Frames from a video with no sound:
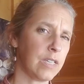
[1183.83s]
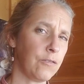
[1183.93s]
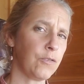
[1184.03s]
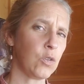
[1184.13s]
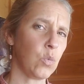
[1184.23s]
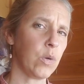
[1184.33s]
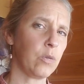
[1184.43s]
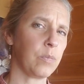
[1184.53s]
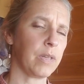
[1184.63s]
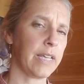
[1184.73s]
If you
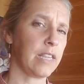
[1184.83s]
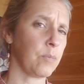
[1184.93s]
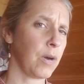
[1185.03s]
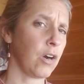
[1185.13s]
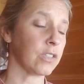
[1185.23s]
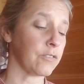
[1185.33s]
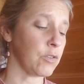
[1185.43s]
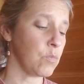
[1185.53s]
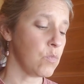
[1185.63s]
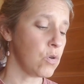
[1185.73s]
will play the part of
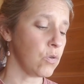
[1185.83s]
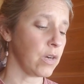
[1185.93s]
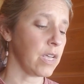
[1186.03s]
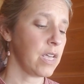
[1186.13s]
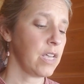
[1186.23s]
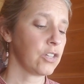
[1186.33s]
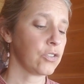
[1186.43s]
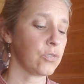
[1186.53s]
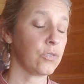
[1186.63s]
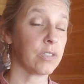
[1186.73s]
the moon,
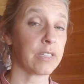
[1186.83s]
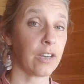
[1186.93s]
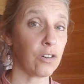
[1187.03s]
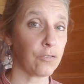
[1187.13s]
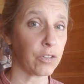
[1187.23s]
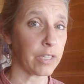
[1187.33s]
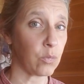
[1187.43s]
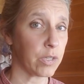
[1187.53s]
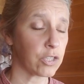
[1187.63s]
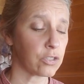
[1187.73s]
choose carefully
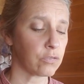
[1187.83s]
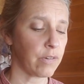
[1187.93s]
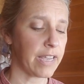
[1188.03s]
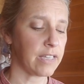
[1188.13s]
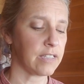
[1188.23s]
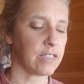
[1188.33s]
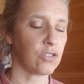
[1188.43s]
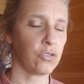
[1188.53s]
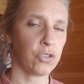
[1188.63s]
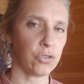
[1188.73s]
which rays
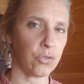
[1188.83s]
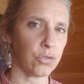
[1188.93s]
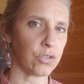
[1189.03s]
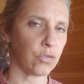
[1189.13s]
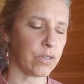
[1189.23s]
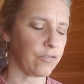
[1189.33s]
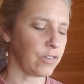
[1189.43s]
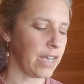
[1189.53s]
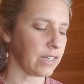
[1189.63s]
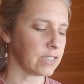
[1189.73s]
you choose to
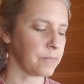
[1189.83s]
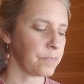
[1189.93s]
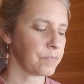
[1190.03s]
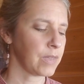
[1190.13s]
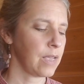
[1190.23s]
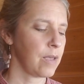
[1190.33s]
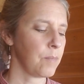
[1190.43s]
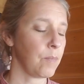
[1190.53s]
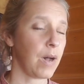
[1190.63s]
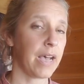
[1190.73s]
reflect.
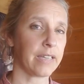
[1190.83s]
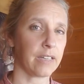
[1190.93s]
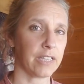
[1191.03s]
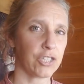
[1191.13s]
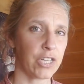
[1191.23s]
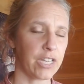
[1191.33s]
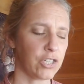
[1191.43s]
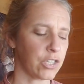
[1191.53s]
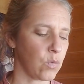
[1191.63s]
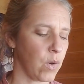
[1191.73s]
Maya, the
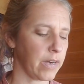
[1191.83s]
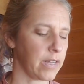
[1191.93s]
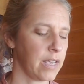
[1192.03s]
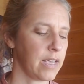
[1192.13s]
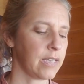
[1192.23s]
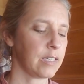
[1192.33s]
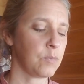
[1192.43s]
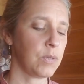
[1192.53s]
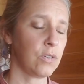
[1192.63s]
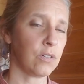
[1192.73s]
changing one, is
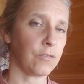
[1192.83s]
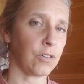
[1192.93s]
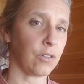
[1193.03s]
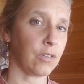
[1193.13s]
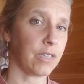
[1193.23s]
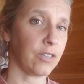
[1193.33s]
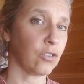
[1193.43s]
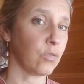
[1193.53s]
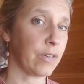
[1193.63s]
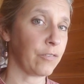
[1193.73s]
beautiful in
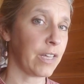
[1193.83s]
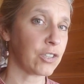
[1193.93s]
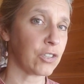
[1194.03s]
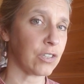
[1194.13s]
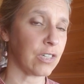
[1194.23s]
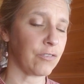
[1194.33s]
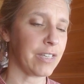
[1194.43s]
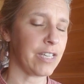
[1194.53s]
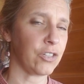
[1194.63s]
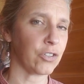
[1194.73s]
her reflection of
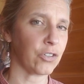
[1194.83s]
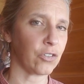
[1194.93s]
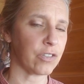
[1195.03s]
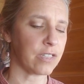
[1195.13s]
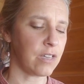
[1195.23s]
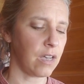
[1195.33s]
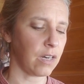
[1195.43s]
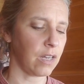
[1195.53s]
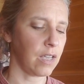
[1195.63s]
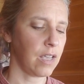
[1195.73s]
the eternal
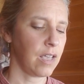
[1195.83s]
sun.